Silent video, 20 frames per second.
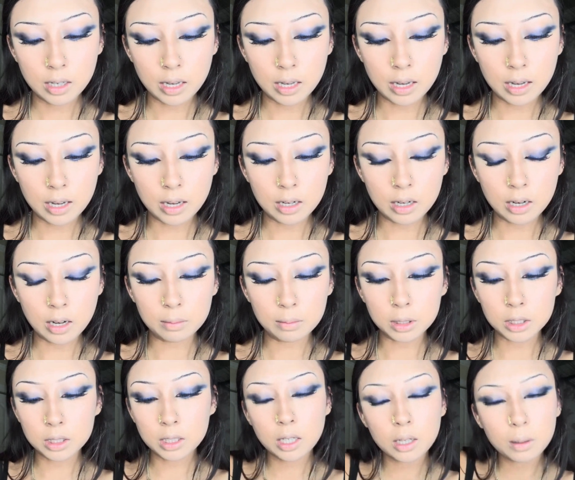and I'm
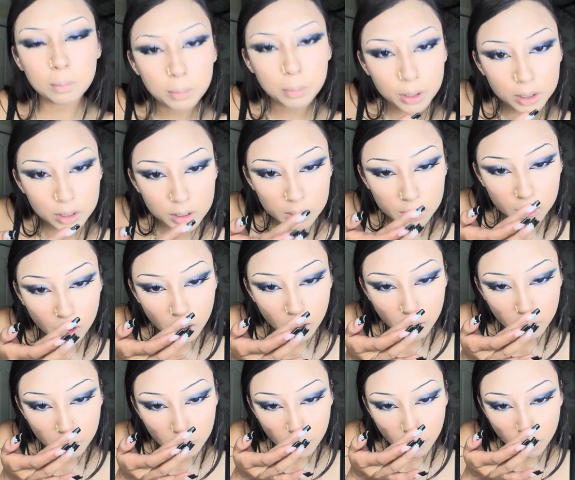just gonna put
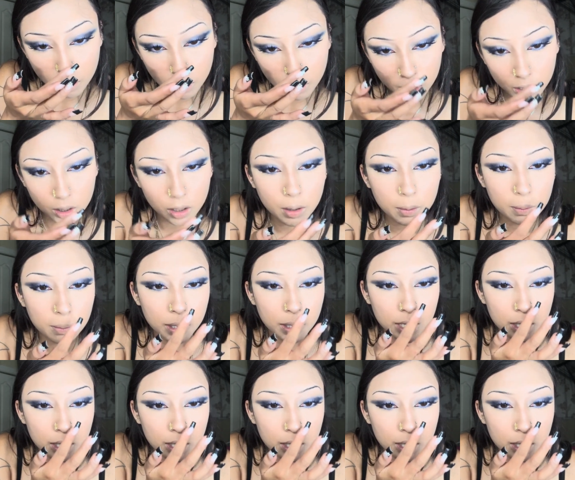some on my